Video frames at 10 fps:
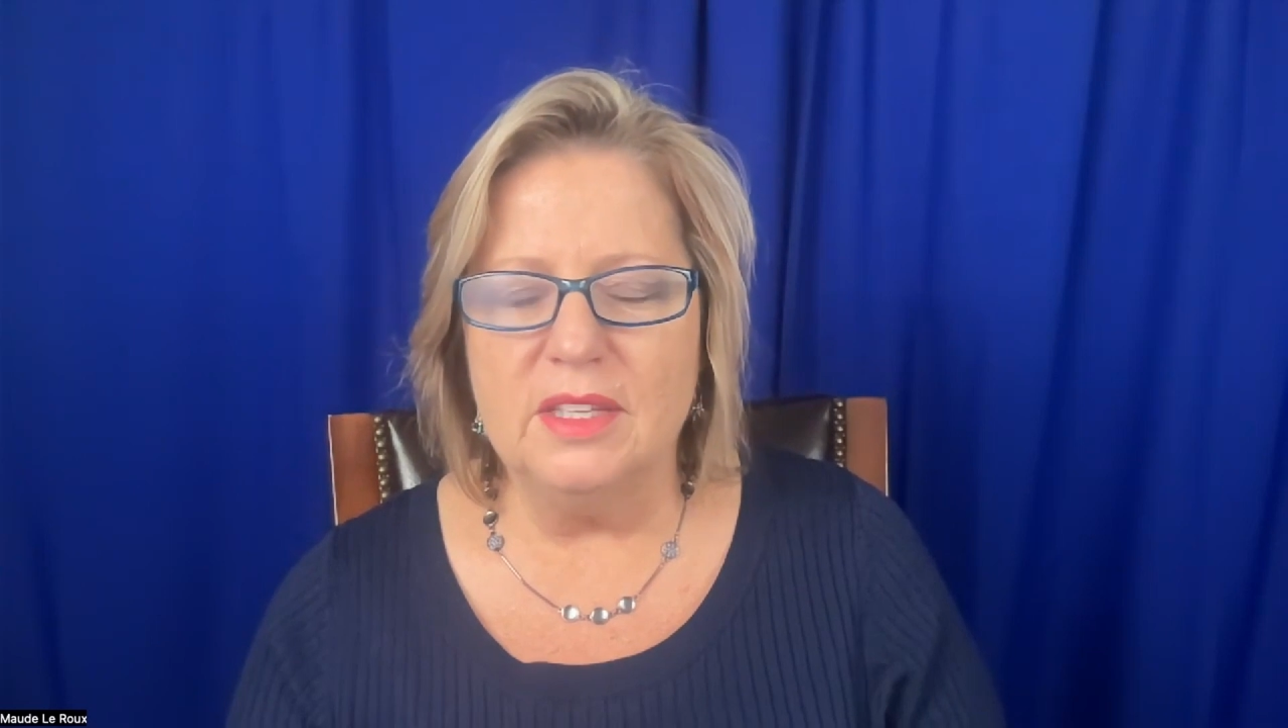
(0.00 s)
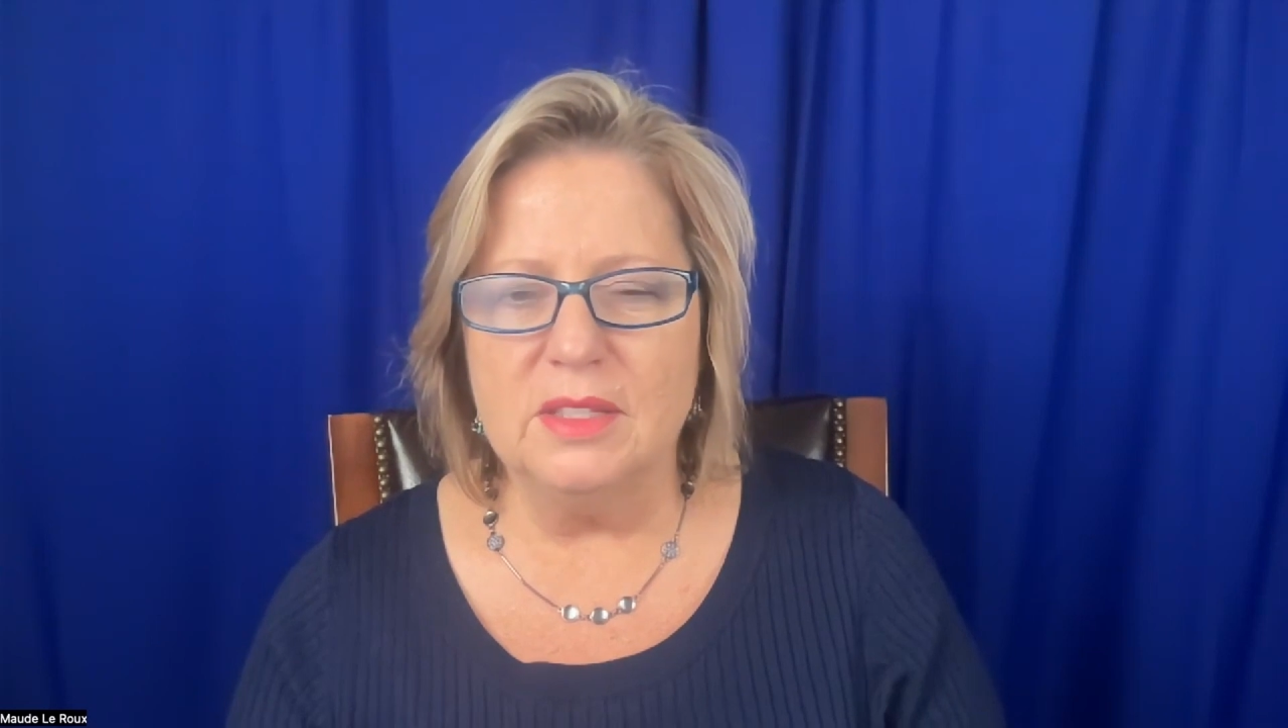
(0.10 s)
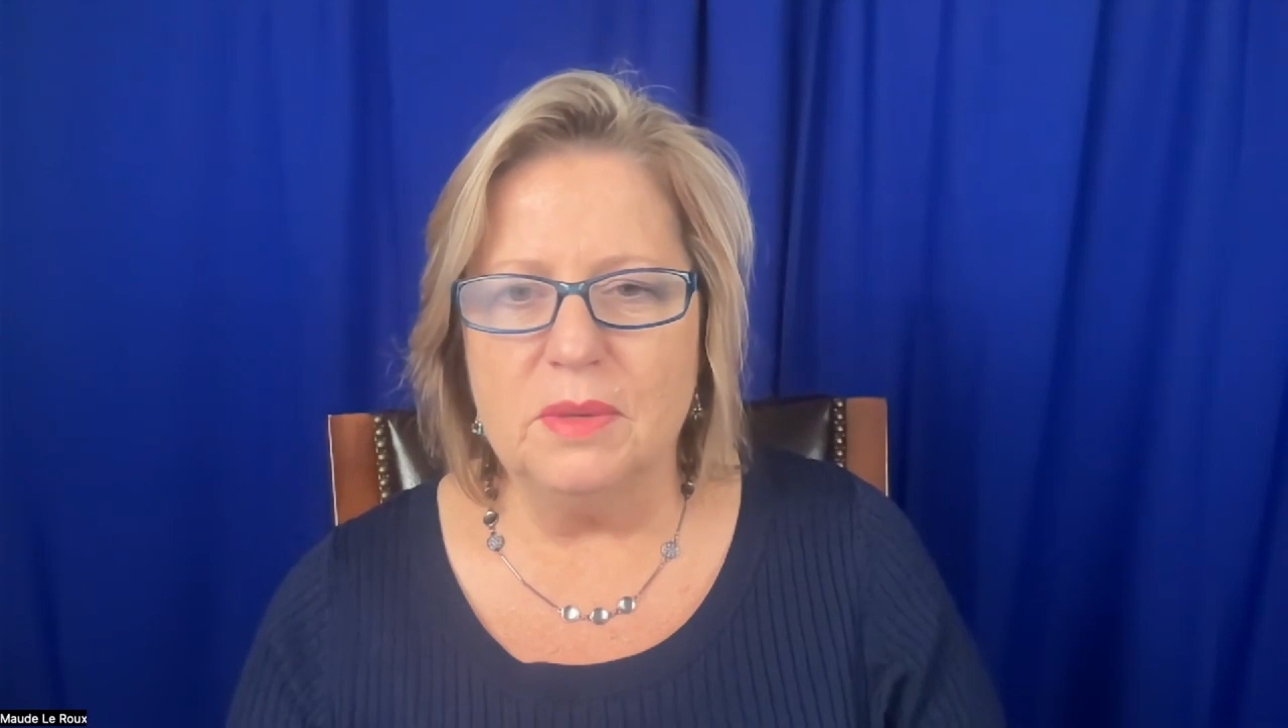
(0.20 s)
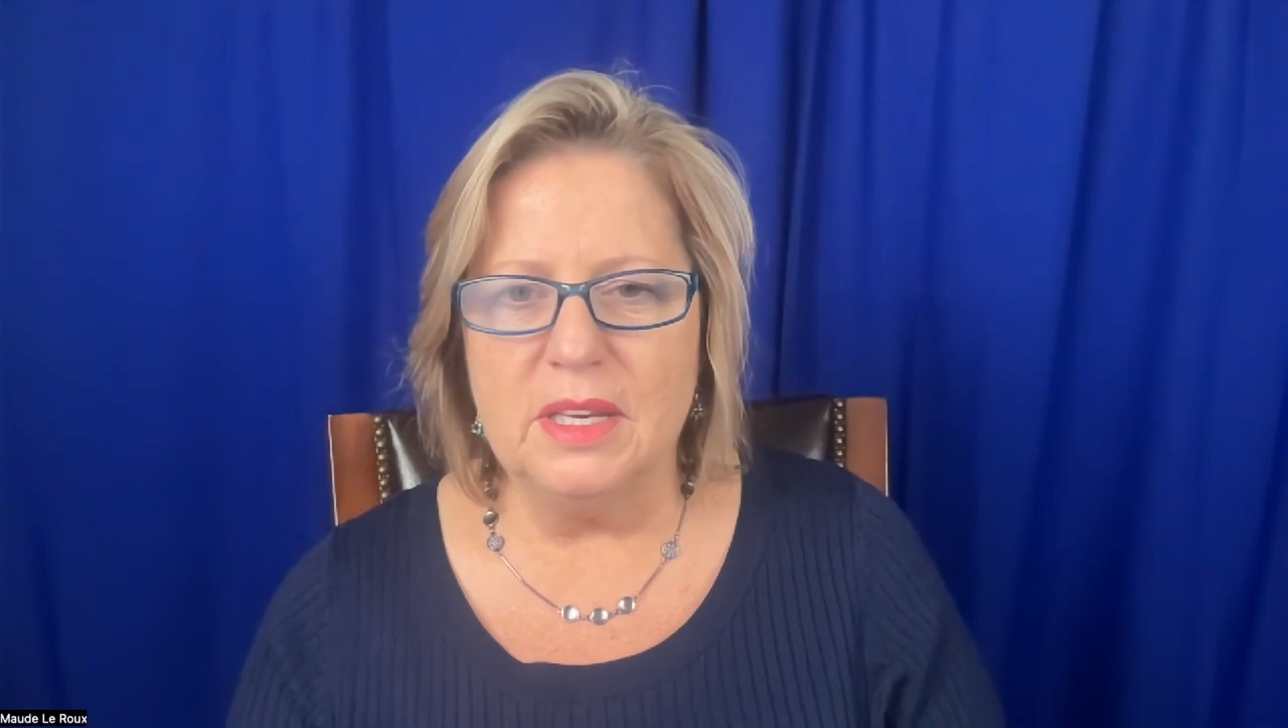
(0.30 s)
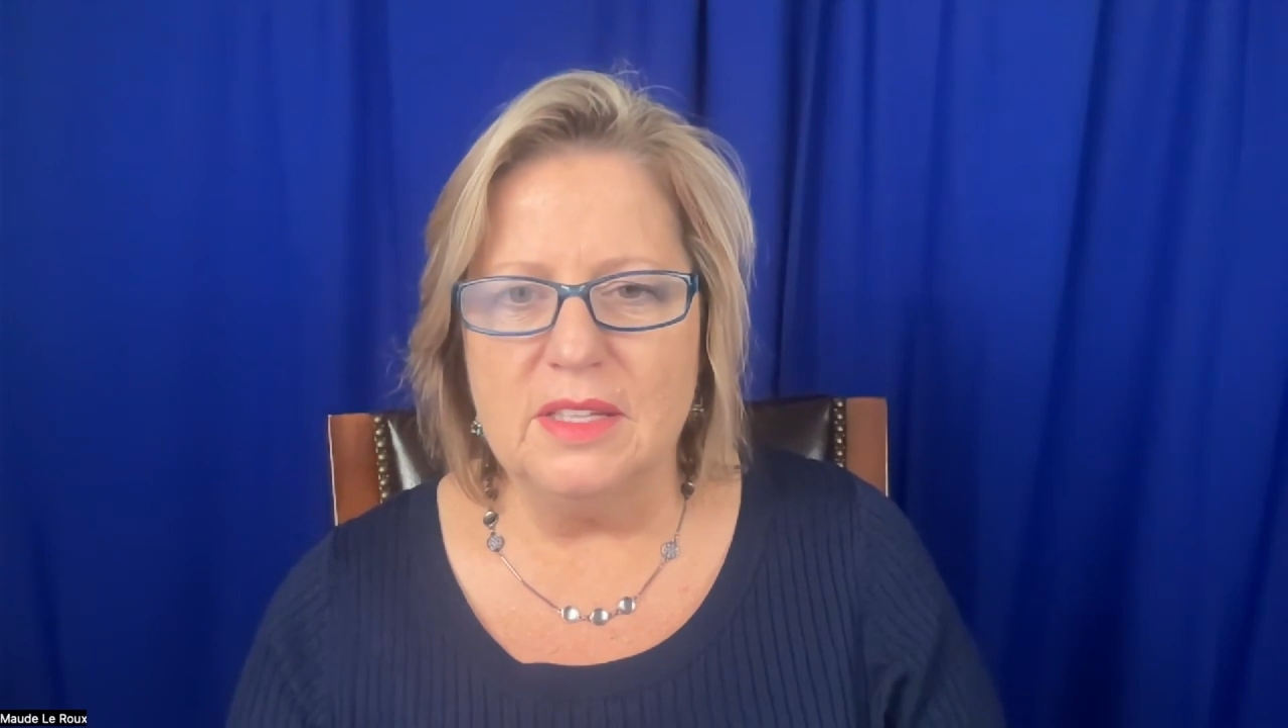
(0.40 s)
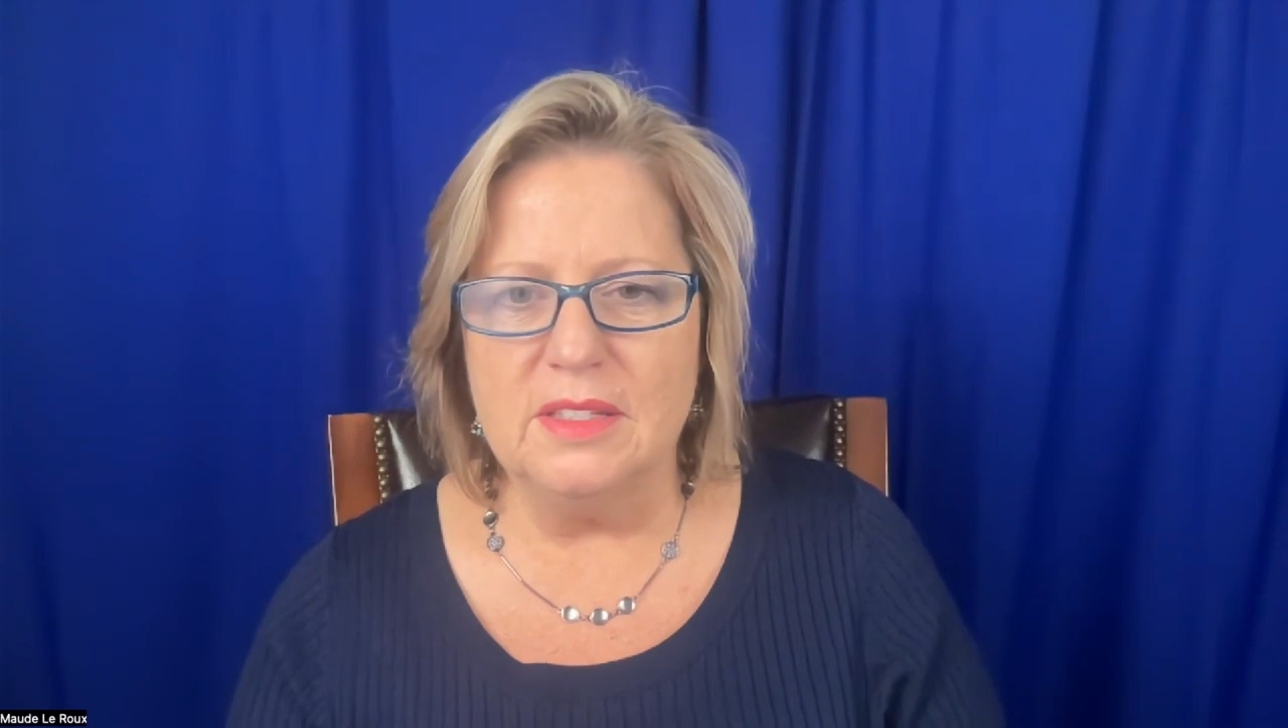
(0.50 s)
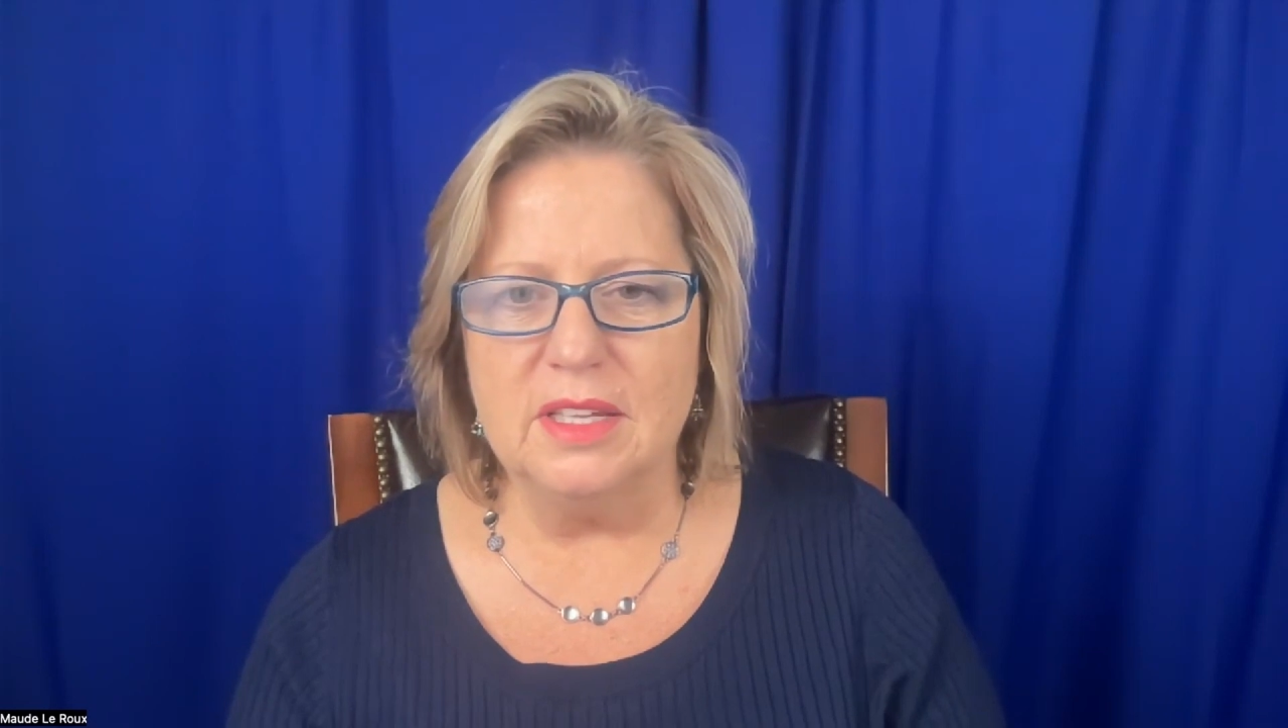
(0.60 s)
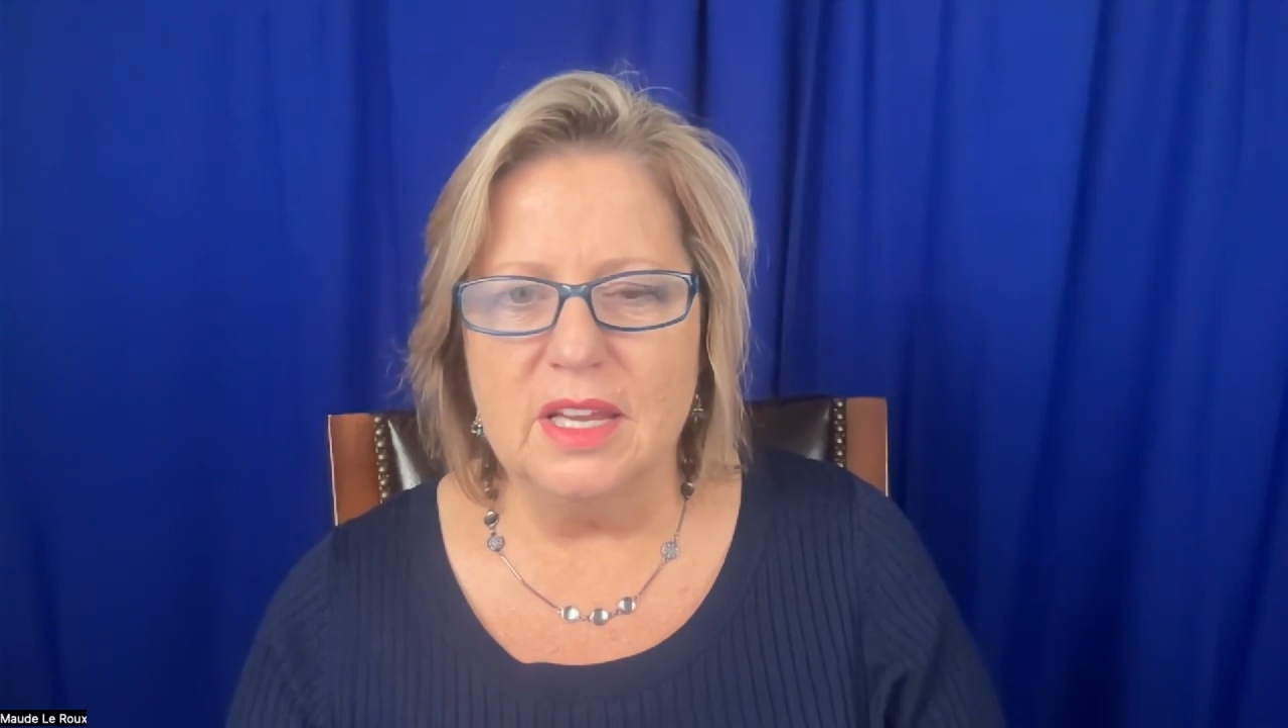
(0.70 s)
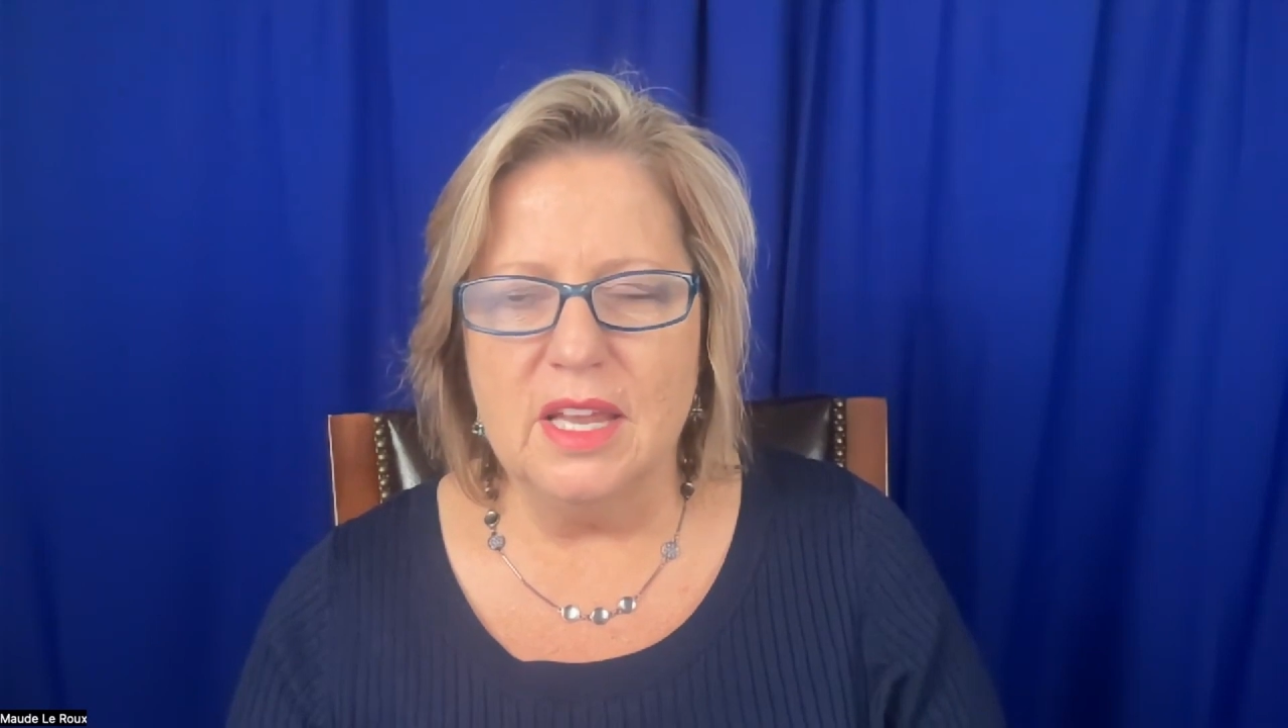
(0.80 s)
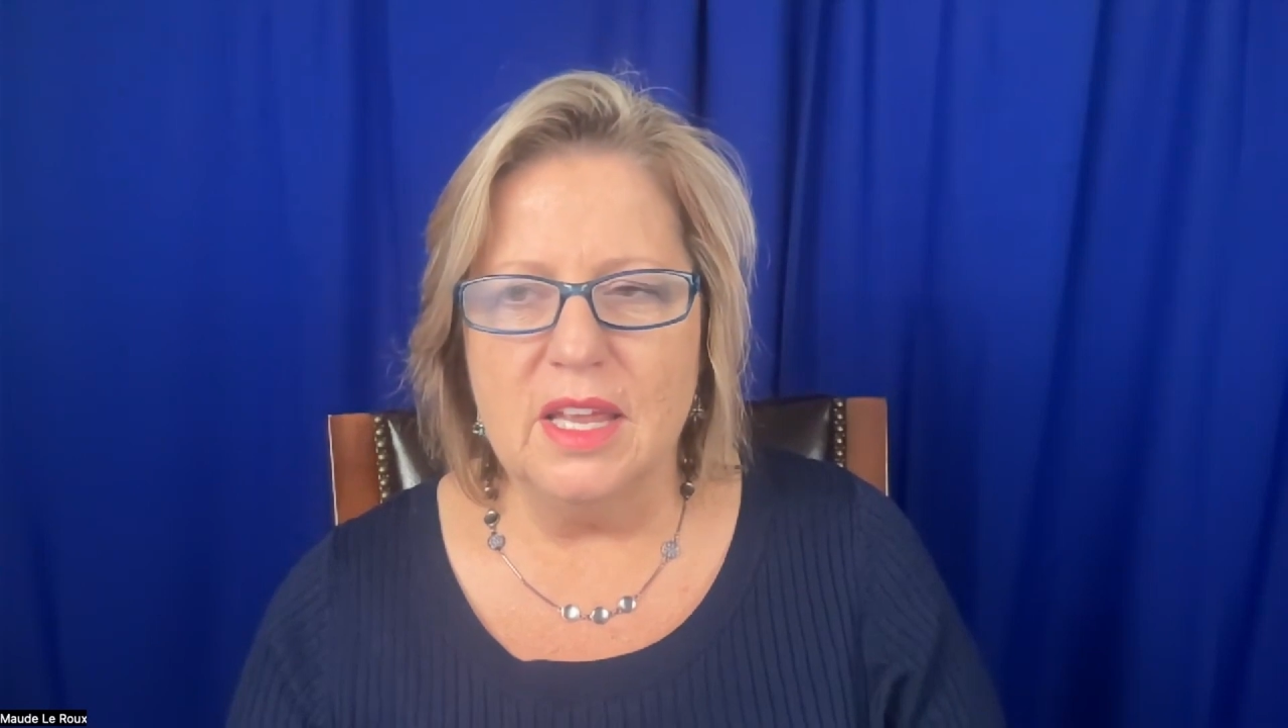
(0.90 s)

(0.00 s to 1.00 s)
this piece.